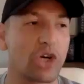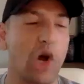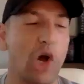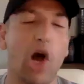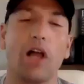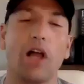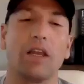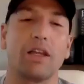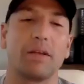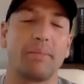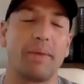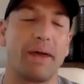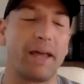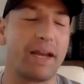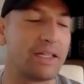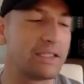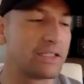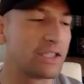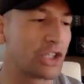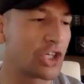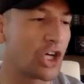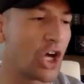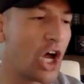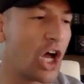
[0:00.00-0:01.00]
a calling, man.
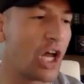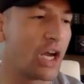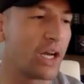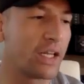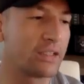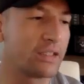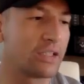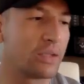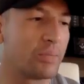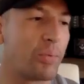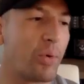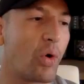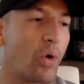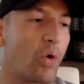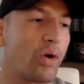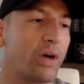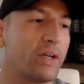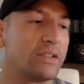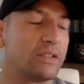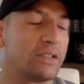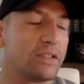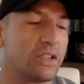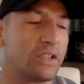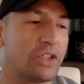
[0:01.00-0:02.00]
It's a calling to pour
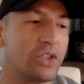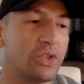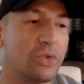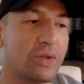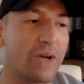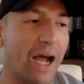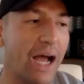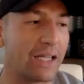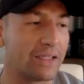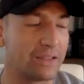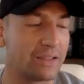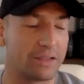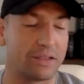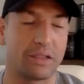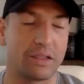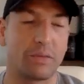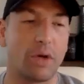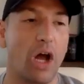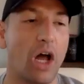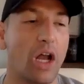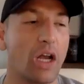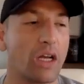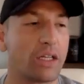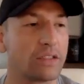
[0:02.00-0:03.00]
into the new guys. It's a
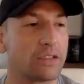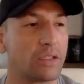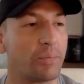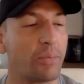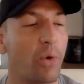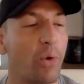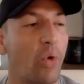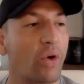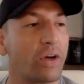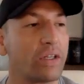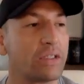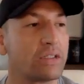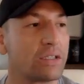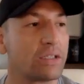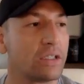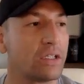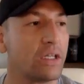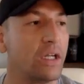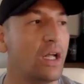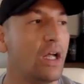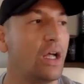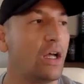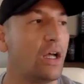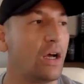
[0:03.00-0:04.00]
calling to pour into
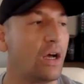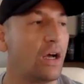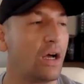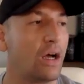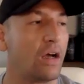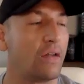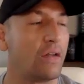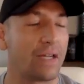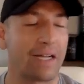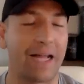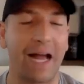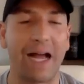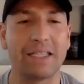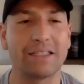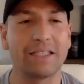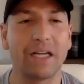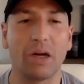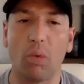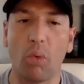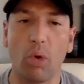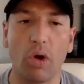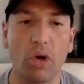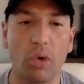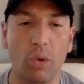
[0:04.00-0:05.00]
the guys
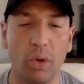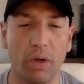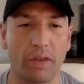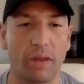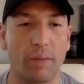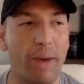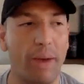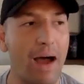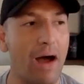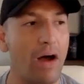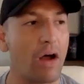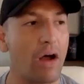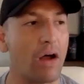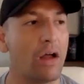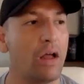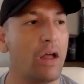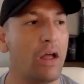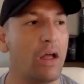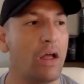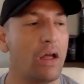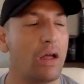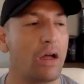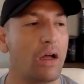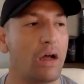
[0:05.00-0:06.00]
I work with about
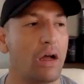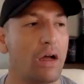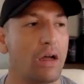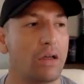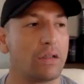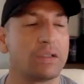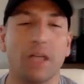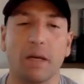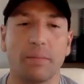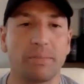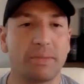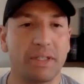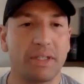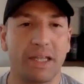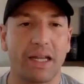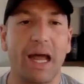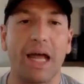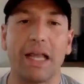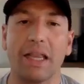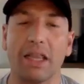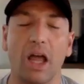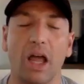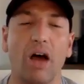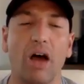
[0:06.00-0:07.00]
something that
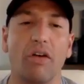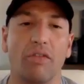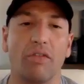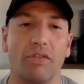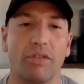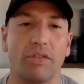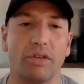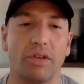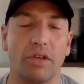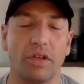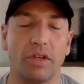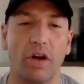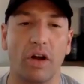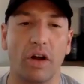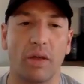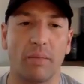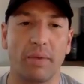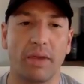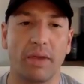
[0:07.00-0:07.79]
I love. You know what I